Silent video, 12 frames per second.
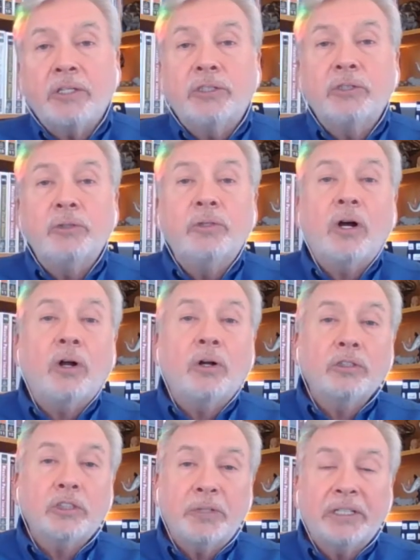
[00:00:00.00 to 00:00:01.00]
to
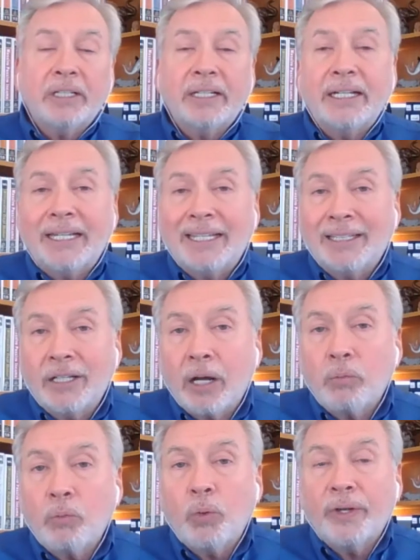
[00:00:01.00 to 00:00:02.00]
ultimately end
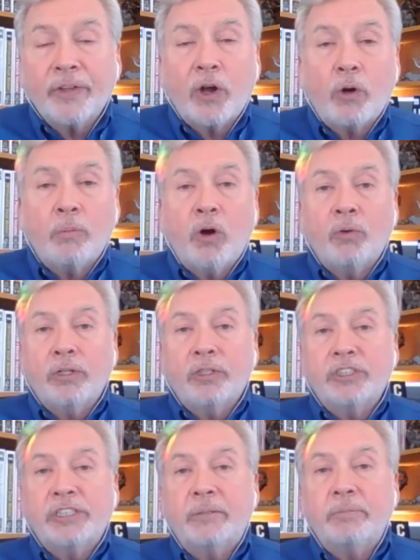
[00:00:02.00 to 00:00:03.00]
up with home
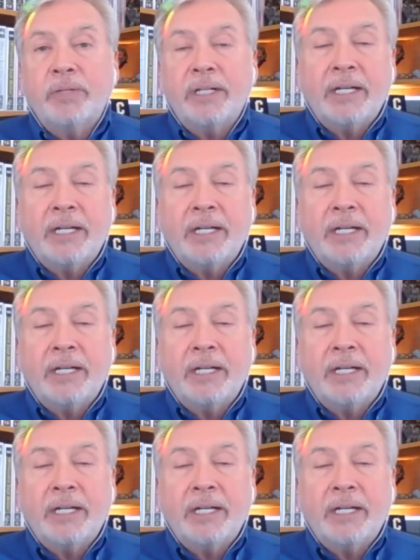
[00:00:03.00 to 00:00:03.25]
ownership.